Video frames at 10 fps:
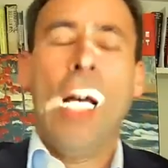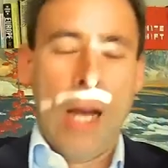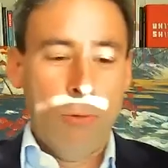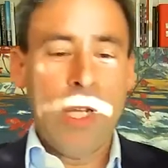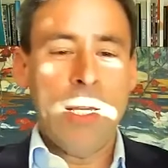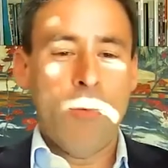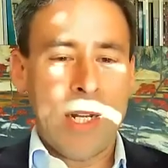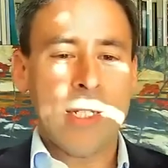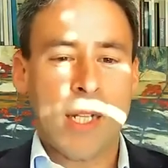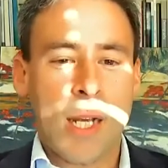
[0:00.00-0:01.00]
really what
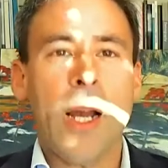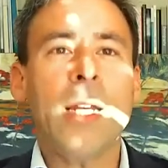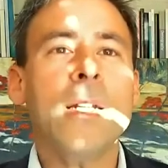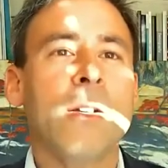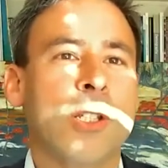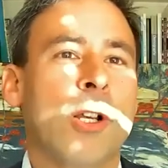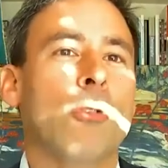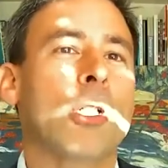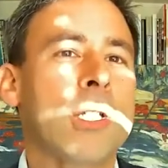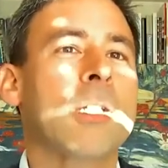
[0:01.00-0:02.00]
is kind of a
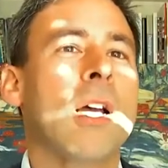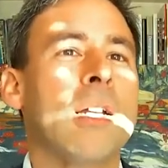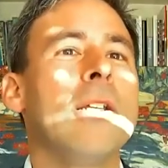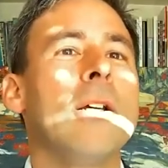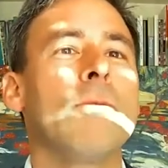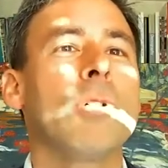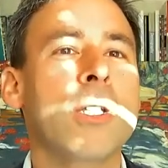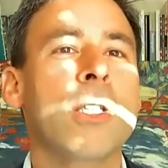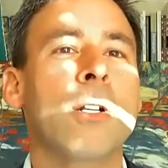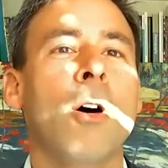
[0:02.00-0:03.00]
socialist ideal, which is
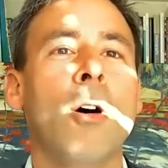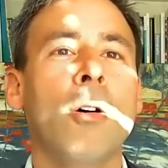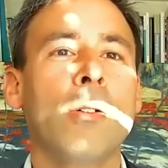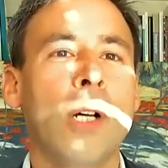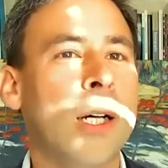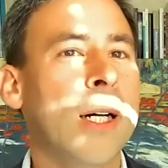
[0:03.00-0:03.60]
that all